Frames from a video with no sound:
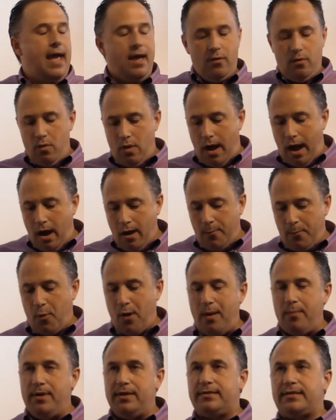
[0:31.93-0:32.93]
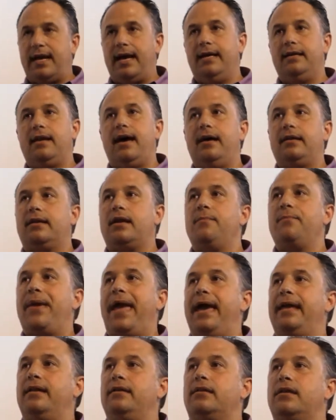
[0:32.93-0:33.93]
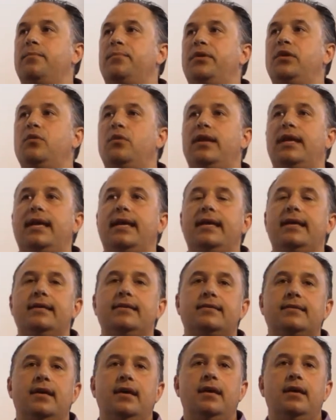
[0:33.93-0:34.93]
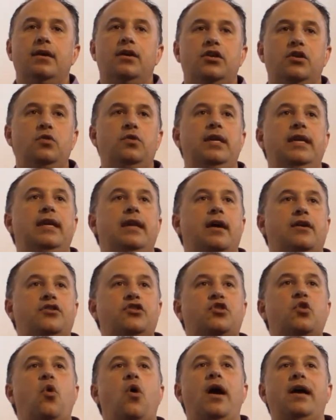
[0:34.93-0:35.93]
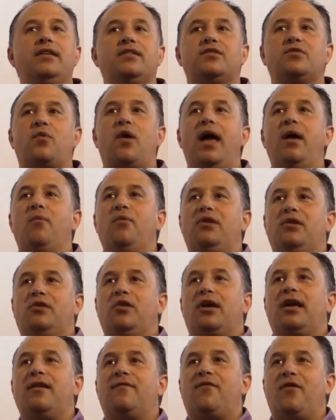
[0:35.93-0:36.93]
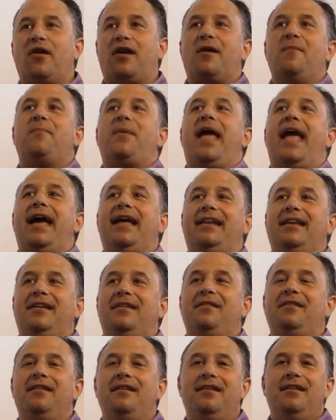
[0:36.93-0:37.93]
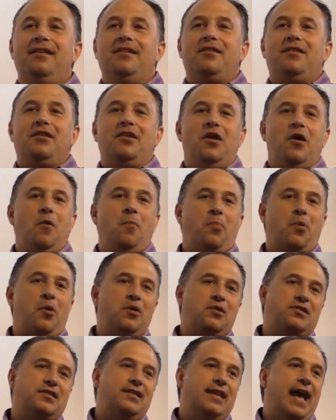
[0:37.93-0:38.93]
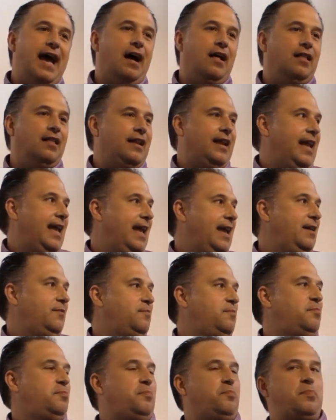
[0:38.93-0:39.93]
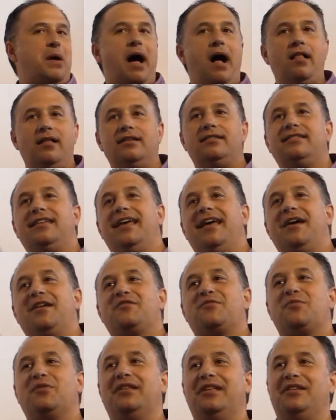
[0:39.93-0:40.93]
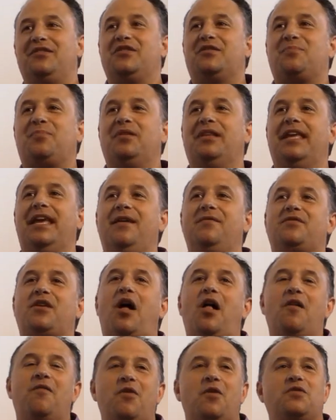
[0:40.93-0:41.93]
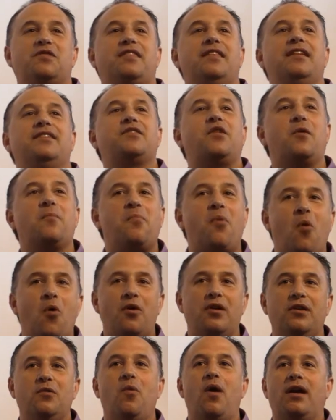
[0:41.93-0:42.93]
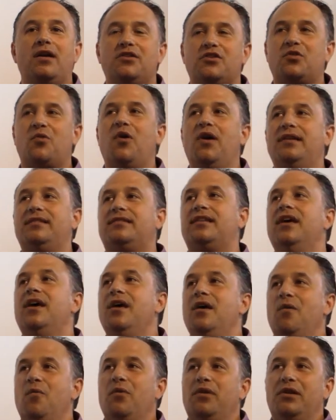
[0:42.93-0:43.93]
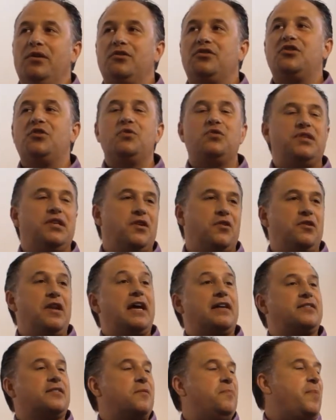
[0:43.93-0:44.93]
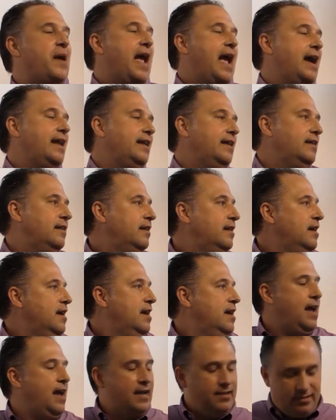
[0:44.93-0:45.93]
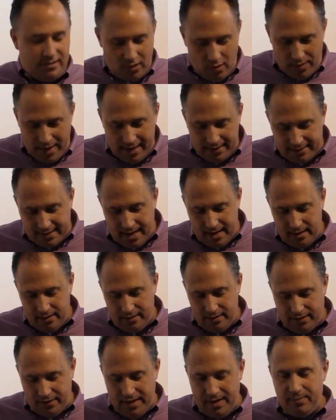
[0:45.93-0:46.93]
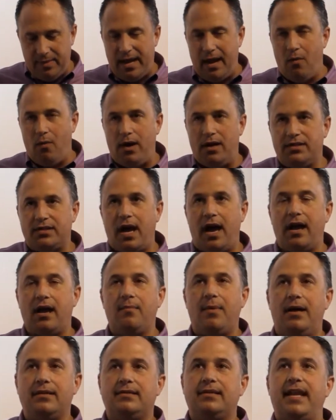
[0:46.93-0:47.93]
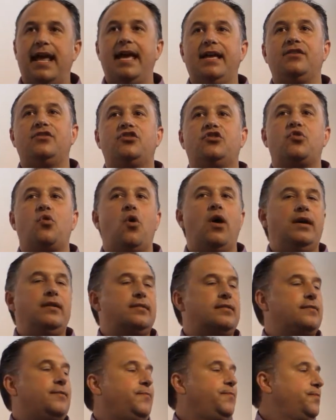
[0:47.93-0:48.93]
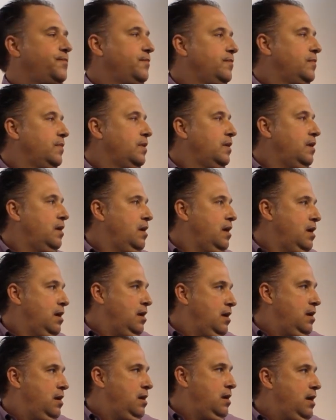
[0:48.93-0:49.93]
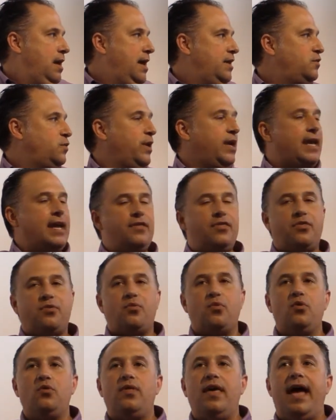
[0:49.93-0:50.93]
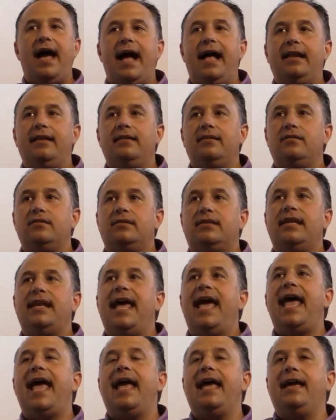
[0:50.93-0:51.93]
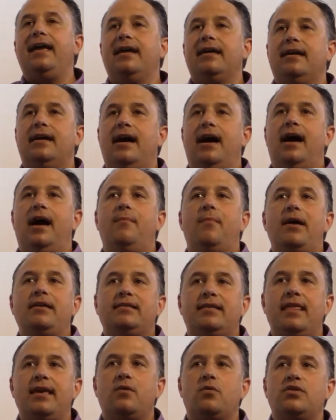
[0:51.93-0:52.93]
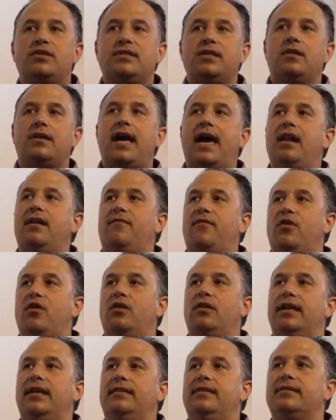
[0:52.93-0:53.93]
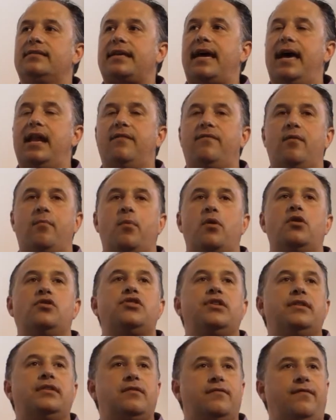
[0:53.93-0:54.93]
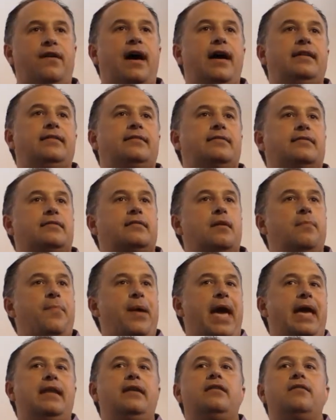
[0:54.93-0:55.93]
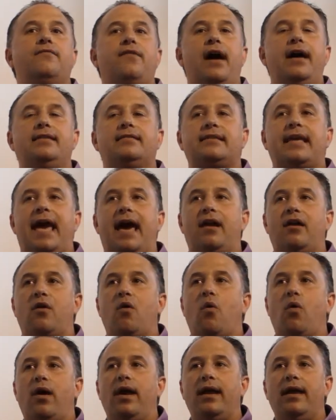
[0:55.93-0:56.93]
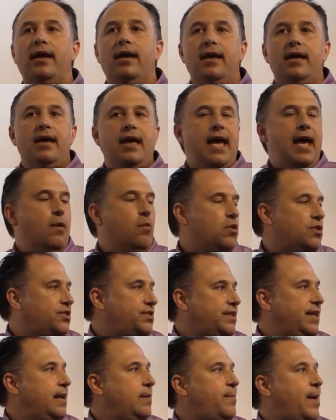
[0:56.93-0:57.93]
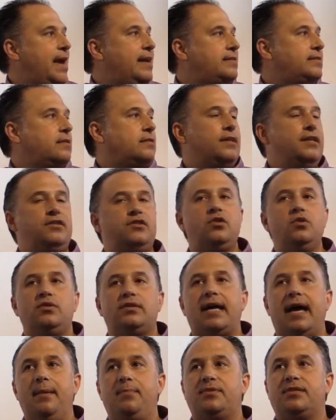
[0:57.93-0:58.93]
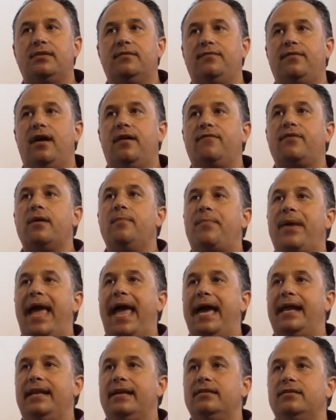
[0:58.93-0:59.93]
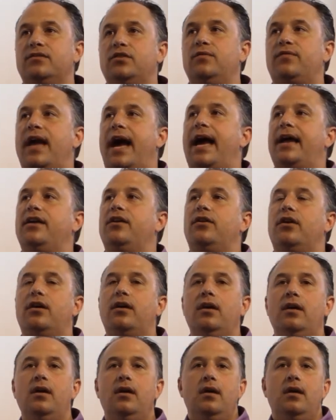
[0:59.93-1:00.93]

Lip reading: And our premise on companion computing is you need a choice, right? When you're looking for a companion, personality, politics, religious beliefs, all of those things are important. You want a choice when you're choosing your next companion. And so that's kind of the theme that I want to talk about today is choice. As we get through that today, I think we're still kind of early in this kind of emerging companion device category. And we're seeing basically two types of companions. You've got your